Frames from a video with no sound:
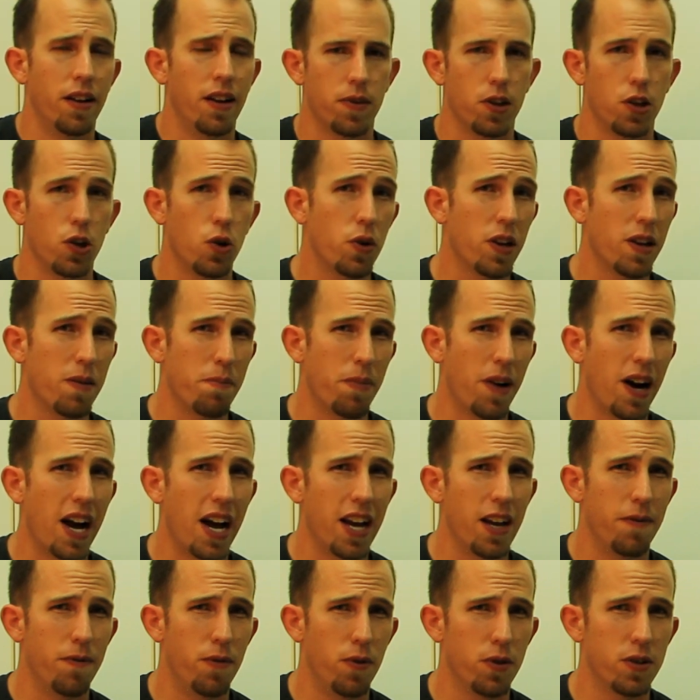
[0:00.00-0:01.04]
You can buy
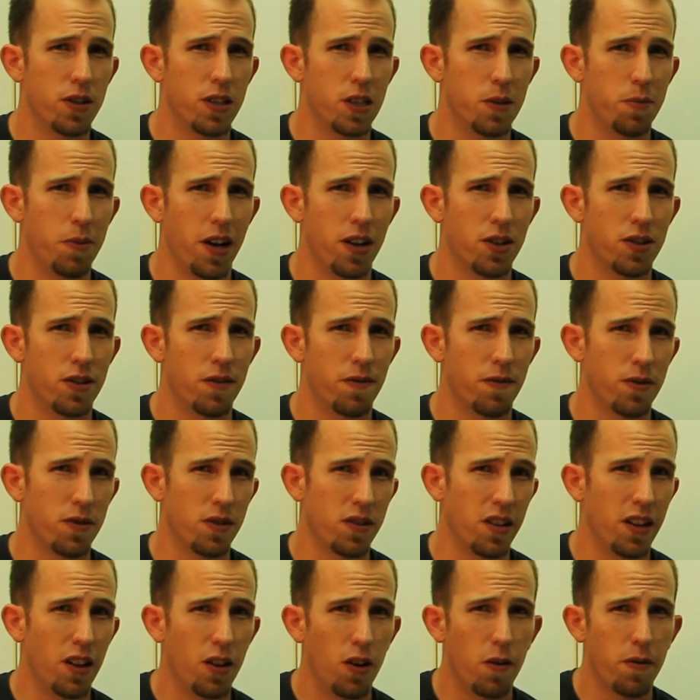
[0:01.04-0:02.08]
a full suspension for a
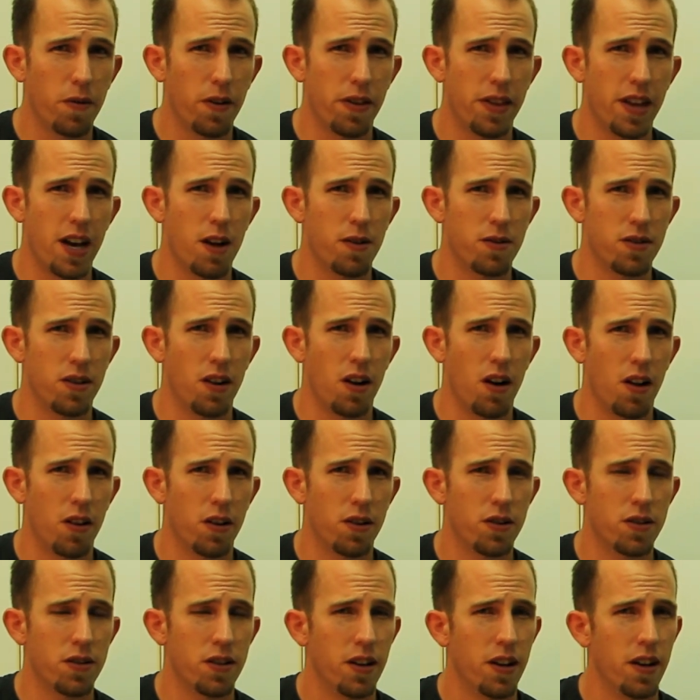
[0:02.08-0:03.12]
little over
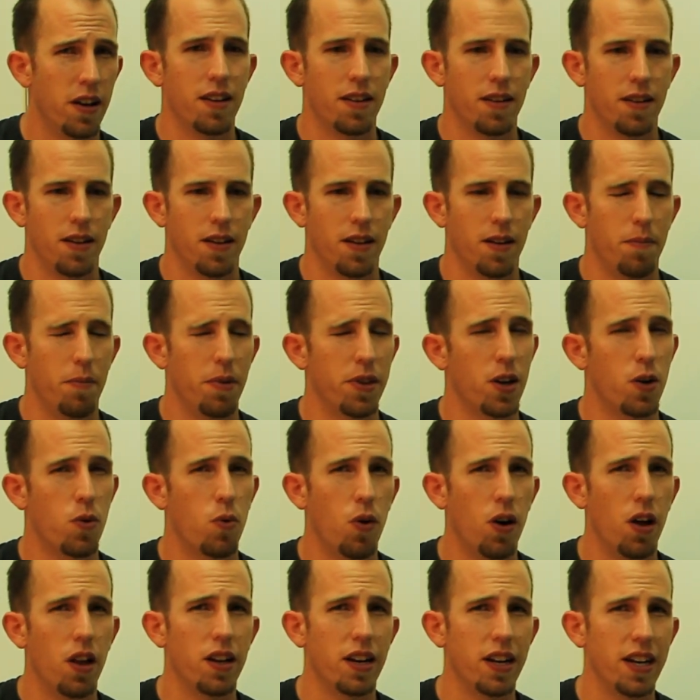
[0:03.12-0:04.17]
$1,000, but the
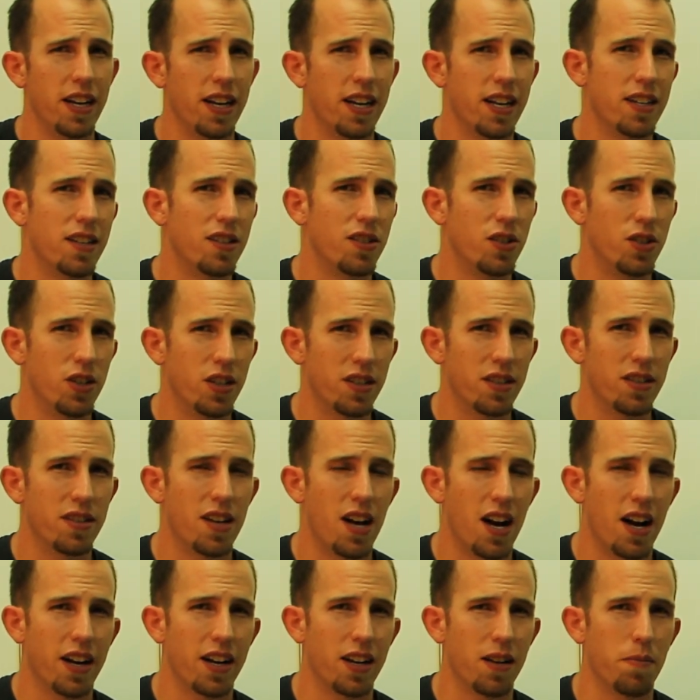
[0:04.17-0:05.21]
quality is just
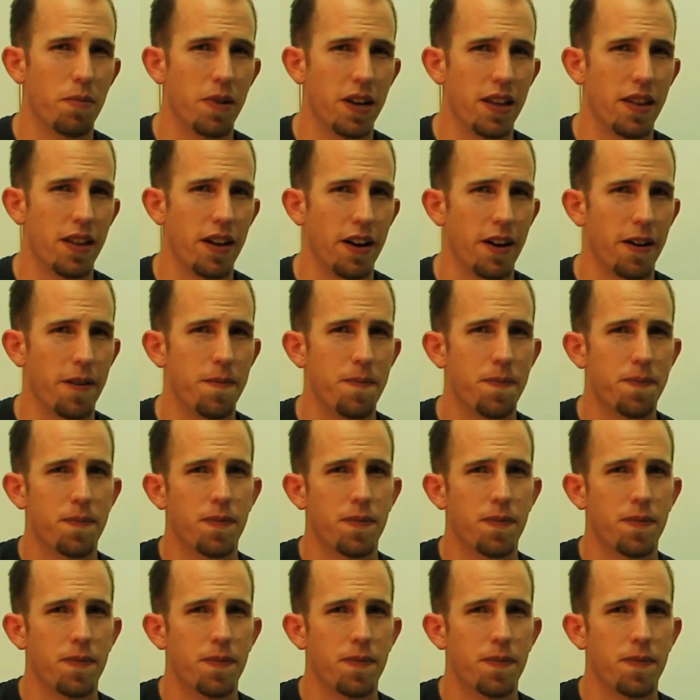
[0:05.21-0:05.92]
not going to be there.